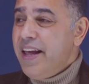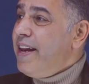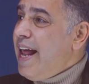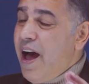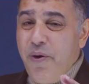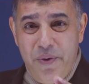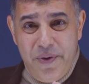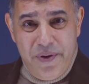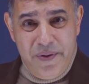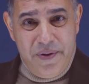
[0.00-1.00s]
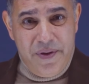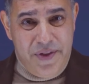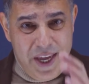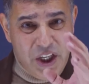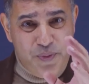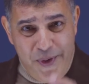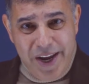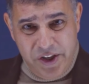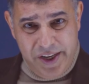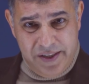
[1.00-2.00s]
Now, the
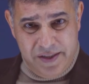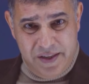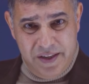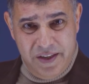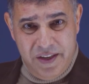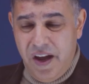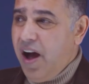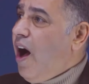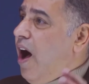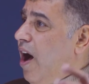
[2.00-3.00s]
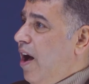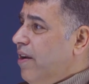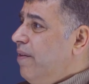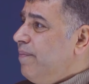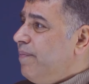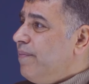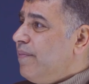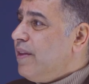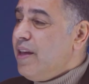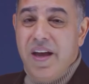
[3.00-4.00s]
expressions are
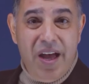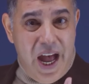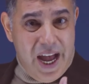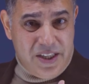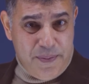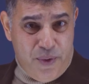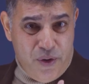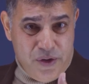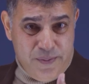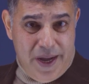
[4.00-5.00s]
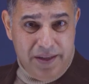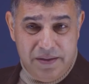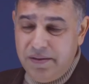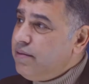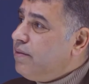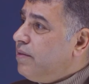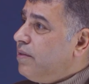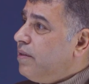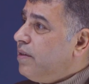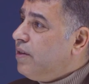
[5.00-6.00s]
I suppose but,
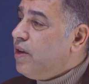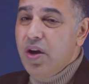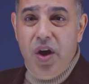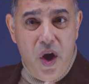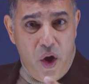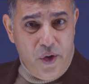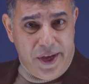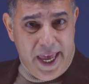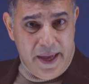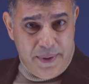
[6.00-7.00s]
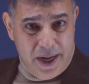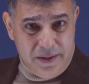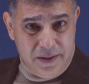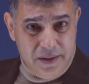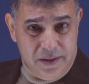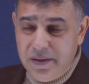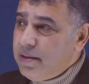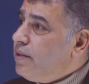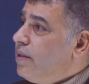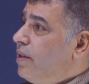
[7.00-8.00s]
okay but,
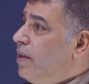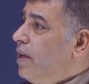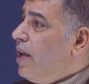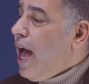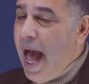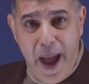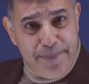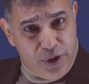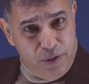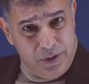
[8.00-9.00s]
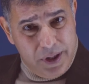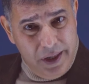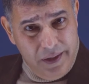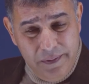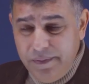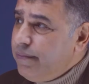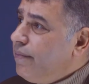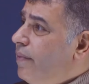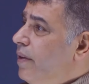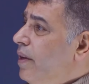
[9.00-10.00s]
absolutely,
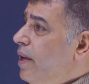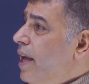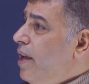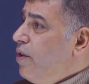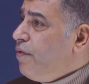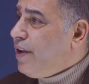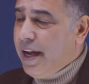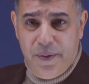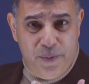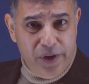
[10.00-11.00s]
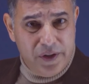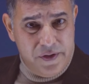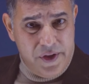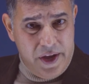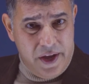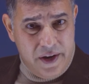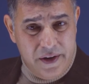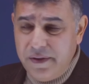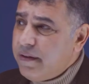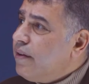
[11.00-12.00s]
you've got a point
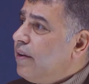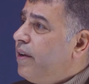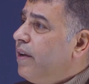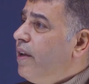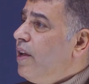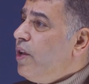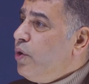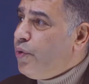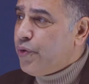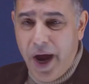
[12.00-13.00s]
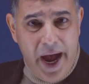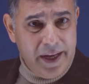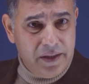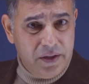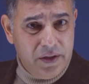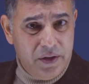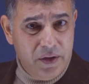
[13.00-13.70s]
there, you're right,